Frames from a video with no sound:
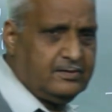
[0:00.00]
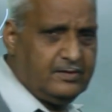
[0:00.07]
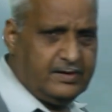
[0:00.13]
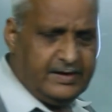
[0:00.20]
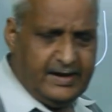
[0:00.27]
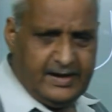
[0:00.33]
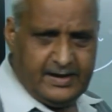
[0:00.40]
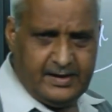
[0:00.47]

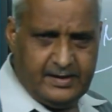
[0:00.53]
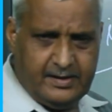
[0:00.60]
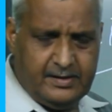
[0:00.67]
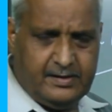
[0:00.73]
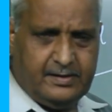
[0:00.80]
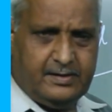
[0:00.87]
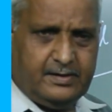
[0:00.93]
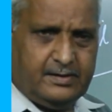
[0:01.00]
okay,
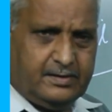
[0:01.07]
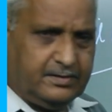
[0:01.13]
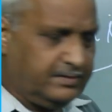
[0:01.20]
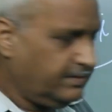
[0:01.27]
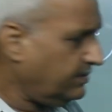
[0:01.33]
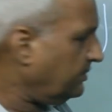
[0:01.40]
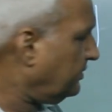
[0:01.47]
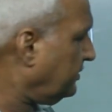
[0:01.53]

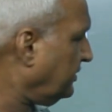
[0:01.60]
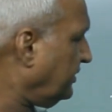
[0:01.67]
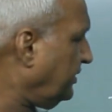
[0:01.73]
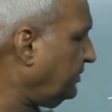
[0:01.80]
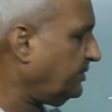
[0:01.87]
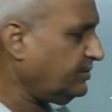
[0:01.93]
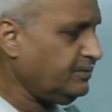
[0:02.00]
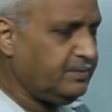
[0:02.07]

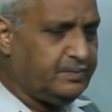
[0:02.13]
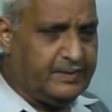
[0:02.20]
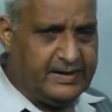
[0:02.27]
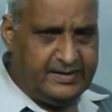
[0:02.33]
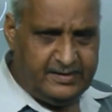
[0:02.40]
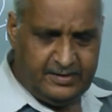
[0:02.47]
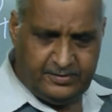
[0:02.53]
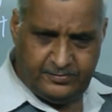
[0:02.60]
divisible by
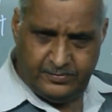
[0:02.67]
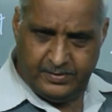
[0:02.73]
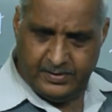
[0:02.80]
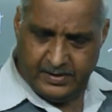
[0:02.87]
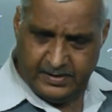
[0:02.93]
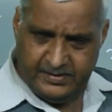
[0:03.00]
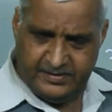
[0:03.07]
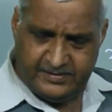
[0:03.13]
each
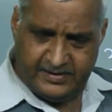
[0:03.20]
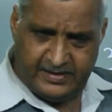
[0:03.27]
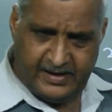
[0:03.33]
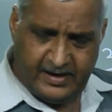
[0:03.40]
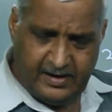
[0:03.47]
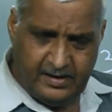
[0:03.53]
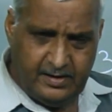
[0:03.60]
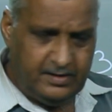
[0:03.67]

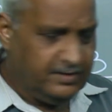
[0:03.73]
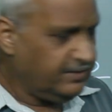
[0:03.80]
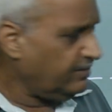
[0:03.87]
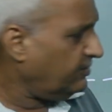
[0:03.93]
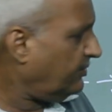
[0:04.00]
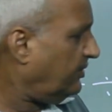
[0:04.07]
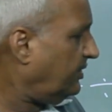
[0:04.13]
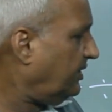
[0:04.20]
other.
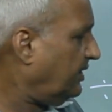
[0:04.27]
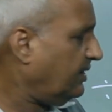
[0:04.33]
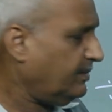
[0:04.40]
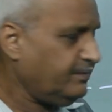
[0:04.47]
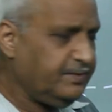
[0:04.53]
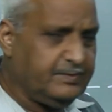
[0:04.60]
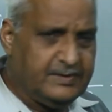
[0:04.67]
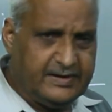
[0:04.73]
So,
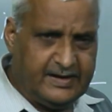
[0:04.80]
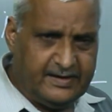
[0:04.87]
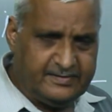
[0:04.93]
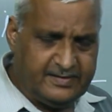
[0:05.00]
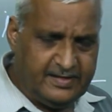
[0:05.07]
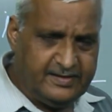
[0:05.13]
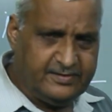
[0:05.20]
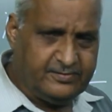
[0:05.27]
we will
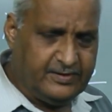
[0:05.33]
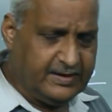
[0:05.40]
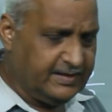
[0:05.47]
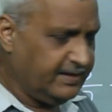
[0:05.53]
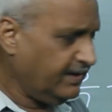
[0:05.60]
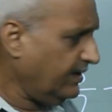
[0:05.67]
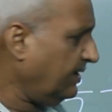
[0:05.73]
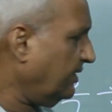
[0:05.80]
cancel this
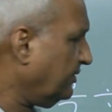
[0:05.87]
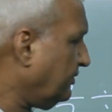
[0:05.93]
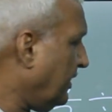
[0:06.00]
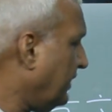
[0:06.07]
one. So,